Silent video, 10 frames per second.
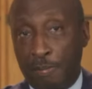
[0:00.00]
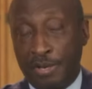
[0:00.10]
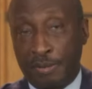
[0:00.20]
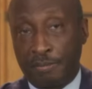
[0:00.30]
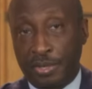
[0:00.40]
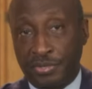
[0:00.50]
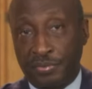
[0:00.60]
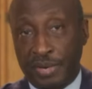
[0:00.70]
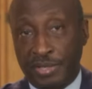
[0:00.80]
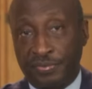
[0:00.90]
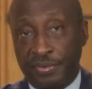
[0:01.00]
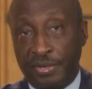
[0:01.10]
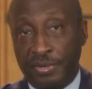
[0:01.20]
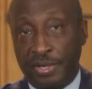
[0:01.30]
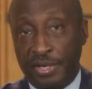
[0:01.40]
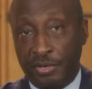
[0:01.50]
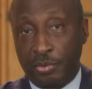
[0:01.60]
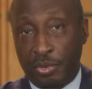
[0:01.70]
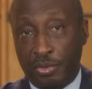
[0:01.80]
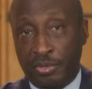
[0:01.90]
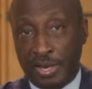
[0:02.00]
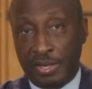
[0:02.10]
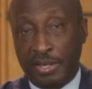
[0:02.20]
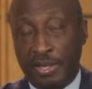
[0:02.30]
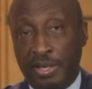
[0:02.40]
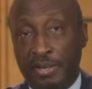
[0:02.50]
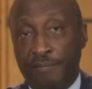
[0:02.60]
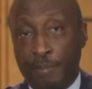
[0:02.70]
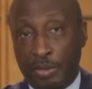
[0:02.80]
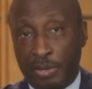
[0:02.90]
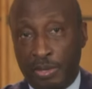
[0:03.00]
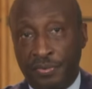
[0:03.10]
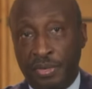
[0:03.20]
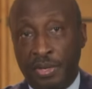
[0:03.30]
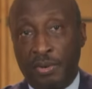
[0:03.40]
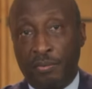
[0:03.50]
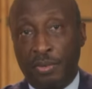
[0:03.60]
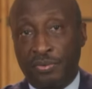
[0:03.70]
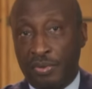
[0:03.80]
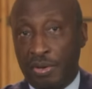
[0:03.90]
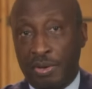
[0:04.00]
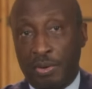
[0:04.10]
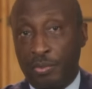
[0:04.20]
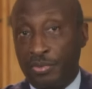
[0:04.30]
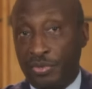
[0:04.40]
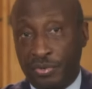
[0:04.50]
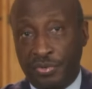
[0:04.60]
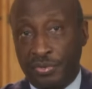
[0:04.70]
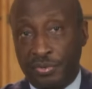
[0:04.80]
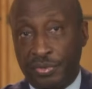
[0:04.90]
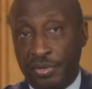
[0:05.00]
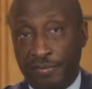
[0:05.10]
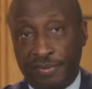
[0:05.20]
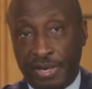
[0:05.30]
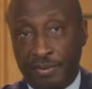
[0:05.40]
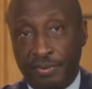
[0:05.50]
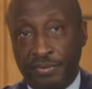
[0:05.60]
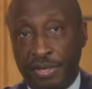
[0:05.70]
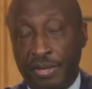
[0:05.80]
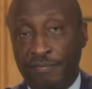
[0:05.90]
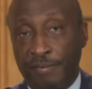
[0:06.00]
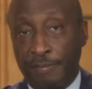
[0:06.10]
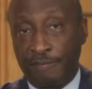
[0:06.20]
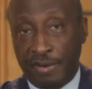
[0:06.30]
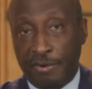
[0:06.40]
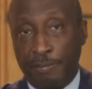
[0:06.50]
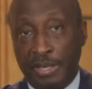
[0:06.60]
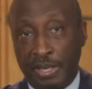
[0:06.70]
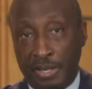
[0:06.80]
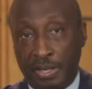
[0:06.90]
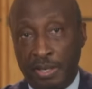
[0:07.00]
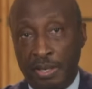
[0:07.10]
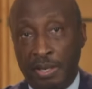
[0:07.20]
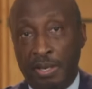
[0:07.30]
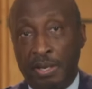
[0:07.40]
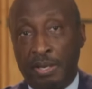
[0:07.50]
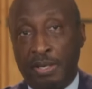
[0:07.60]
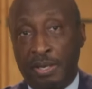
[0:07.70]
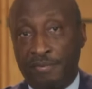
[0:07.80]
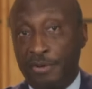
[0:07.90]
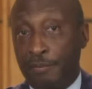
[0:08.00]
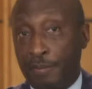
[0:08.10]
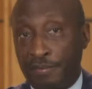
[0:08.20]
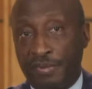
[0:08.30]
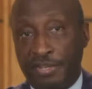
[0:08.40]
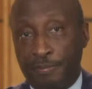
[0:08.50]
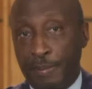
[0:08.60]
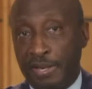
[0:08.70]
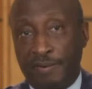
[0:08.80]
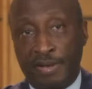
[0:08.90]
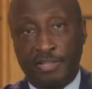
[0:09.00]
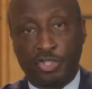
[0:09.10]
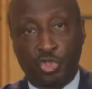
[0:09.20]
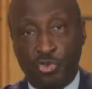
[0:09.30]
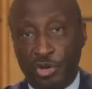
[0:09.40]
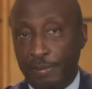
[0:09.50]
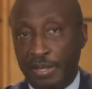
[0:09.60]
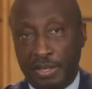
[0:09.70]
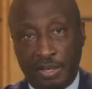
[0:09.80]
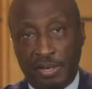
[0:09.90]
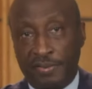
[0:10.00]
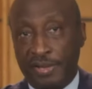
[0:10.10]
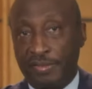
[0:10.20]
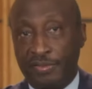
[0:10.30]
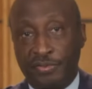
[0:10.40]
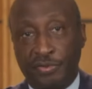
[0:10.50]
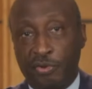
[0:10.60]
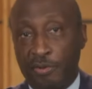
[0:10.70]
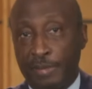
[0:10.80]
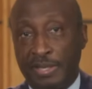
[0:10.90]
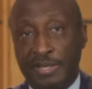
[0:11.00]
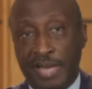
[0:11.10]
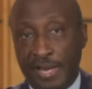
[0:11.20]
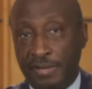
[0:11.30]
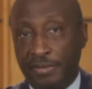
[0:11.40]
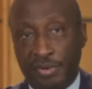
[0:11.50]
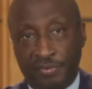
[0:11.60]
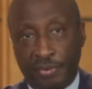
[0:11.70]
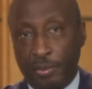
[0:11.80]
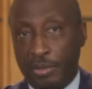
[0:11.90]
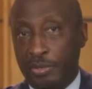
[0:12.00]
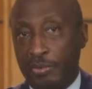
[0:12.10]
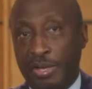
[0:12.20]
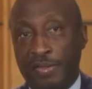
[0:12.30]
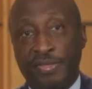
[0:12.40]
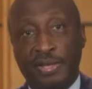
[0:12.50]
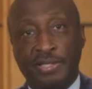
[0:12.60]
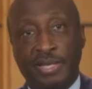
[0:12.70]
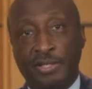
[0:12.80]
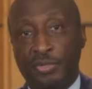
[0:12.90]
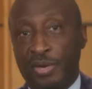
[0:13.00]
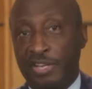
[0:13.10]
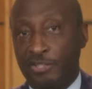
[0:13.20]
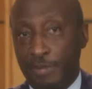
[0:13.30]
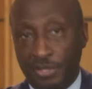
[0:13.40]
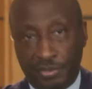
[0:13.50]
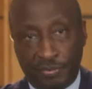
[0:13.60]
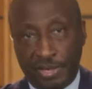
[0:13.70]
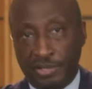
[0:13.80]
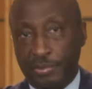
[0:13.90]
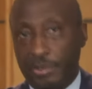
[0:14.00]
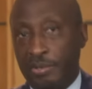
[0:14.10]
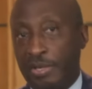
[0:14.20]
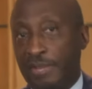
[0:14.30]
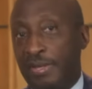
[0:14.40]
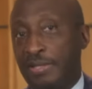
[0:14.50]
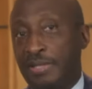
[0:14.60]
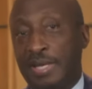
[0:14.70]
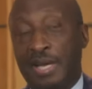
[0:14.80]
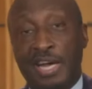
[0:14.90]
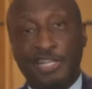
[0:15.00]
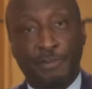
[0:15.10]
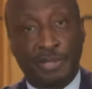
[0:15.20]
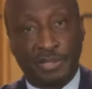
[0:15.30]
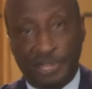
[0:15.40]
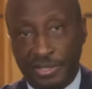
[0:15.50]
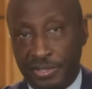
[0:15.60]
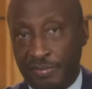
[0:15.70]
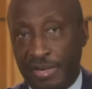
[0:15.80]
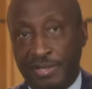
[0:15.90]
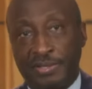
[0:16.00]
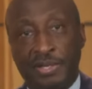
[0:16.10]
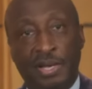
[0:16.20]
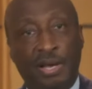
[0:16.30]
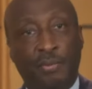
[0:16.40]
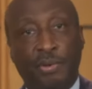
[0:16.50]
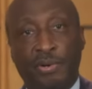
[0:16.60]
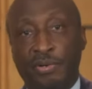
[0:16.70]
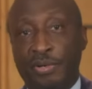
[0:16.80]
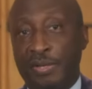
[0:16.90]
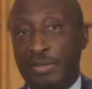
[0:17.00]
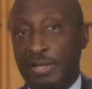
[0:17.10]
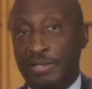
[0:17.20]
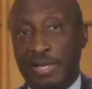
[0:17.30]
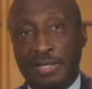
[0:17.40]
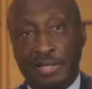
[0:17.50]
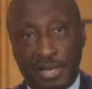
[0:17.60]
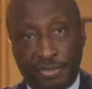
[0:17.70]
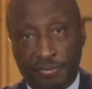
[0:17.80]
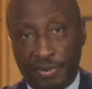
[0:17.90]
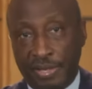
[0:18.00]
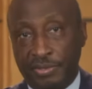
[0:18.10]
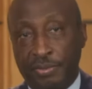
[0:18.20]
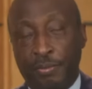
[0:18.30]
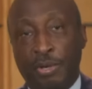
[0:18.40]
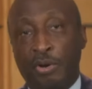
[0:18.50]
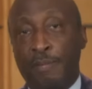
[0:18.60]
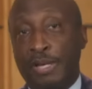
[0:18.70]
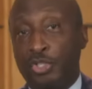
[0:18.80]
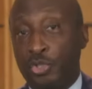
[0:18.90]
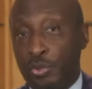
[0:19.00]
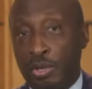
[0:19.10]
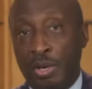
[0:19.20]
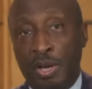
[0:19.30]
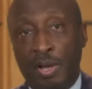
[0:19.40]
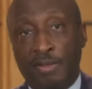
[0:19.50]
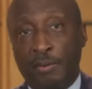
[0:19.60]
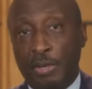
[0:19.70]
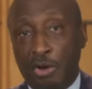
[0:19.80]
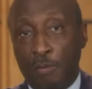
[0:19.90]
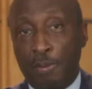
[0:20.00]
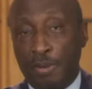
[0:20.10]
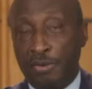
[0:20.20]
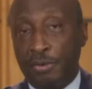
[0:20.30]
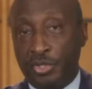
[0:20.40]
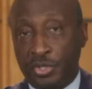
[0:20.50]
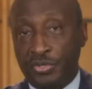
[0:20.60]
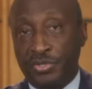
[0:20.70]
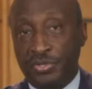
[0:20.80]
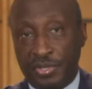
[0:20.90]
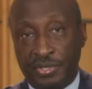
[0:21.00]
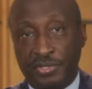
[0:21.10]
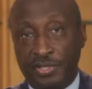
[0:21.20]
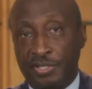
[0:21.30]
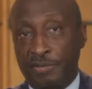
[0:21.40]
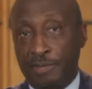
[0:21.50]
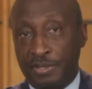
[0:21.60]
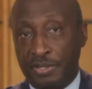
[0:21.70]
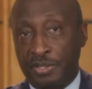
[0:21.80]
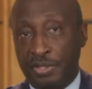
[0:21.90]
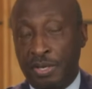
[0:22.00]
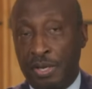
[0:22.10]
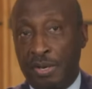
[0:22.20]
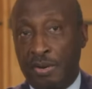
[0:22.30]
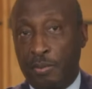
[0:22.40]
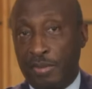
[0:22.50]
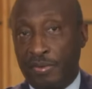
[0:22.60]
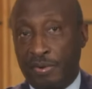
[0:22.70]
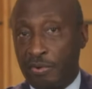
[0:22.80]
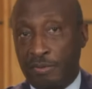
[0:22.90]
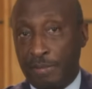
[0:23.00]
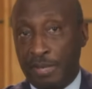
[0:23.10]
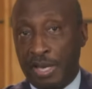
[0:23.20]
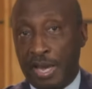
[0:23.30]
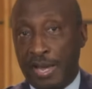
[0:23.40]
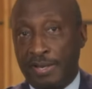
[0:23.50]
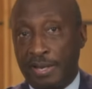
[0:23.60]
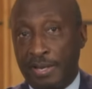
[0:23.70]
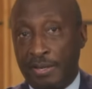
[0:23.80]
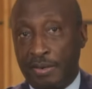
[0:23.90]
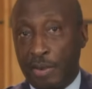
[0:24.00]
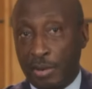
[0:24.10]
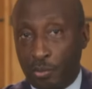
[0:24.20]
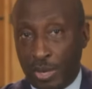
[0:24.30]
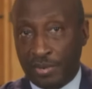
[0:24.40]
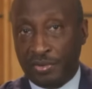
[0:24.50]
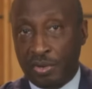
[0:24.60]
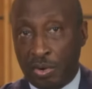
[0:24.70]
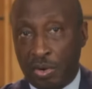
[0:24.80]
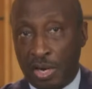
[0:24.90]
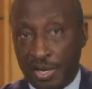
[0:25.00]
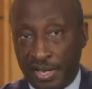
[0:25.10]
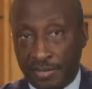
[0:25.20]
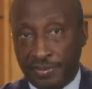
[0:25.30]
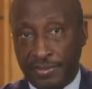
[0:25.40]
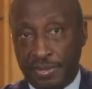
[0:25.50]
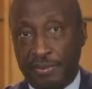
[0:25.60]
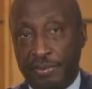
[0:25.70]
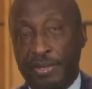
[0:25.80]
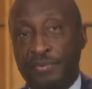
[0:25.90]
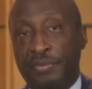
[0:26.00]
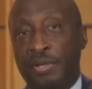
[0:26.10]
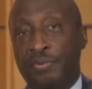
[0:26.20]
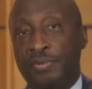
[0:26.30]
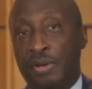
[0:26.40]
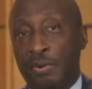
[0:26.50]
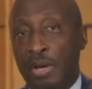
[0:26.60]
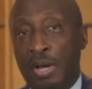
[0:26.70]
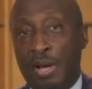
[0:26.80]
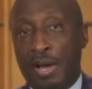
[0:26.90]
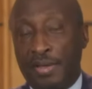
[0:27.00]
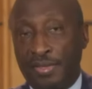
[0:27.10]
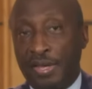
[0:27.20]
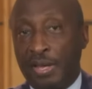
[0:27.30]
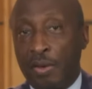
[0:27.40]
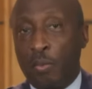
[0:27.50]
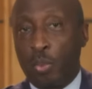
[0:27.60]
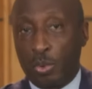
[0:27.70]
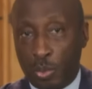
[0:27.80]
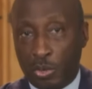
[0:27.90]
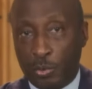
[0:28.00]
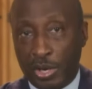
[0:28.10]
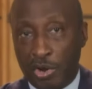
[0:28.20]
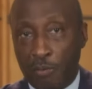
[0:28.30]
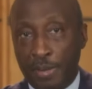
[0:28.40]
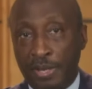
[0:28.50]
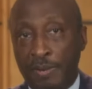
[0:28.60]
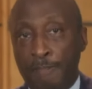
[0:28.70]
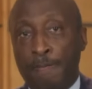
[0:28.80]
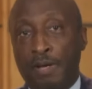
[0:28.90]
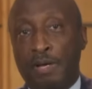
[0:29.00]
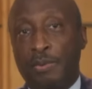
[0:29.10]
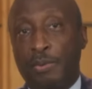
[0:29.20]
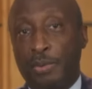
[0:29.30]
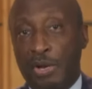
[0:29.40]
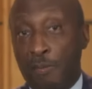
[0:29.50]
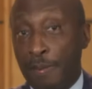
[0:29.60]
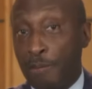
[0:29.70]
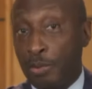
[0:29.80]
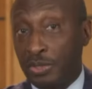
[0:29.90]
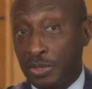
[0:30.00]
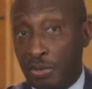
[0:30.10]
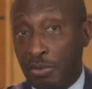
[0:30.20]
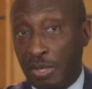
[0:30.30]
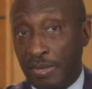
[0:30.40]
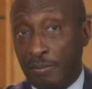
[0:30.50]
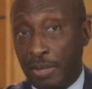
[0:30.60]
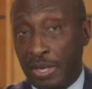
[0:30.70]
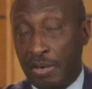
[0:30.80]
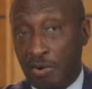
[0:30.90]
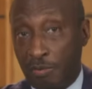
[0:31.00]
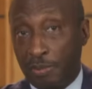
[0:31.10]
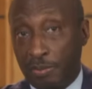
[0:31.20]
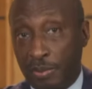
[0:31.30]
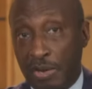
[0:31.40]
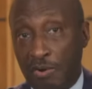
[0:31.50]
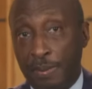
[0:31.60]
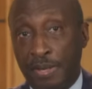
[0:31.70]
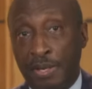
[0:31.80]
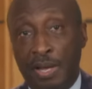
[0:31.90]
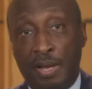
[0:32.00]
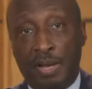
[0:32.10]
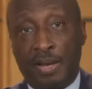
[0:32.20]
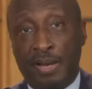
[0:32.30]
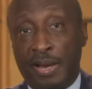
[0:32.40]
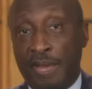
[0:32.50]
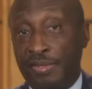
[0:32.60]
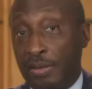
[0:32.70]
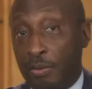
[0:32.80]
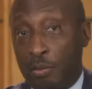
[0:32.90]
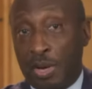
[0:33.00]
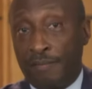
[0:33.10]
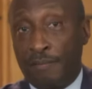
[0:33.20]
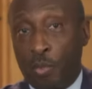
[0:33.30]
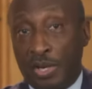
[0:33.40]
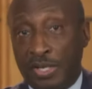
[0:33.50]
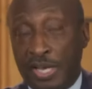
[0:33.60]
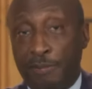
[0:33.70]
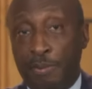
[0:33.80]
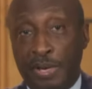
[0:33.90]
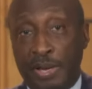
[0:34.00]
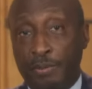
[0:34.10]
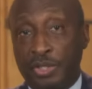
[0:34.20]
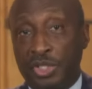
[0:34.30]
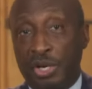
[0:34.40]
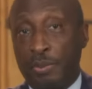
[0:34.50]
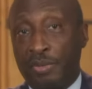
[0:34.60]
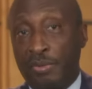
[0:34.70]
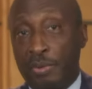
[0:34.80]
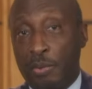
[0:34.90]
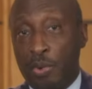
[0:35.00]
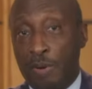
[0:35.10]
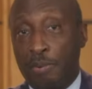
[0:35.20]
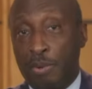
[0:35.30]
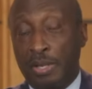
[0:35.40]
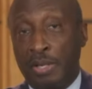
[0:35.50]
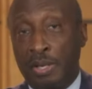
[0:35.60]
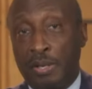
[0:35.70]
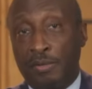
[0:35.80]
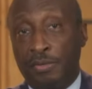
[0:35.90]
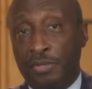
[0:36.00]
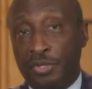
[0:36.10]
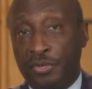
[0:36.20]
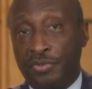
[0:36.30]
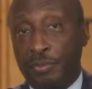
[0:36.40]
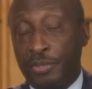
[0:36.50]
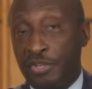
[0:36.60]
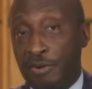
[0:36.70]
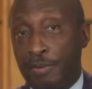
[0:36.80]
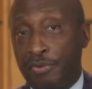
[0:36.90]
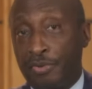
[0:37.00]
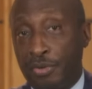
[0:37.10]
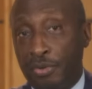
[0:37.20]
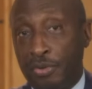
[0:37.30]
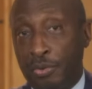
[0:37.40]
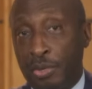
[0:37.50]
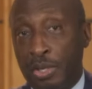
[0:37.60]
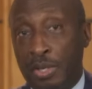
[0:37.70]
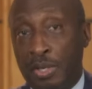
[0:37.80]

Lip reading: opened up restaurants for indoor dining and bars, we saw a resurgence of the virus. And from the very beginning, Governor Murphy has made it extremely clear that this is going to be data-driven. We're going to look at things like transmission rates. We're going to look at things like hospitalization rates. We're going to look at things like death rates. We're going to make sure that we don't put New Jersey citizens in a position where they're going to be at, you know, at risk or unnecessary risk. So I think we will reopen. We'll reopen more slowly than we had hoped to reopen. And I think one data point I would share with you, at one point, New Jersey was number two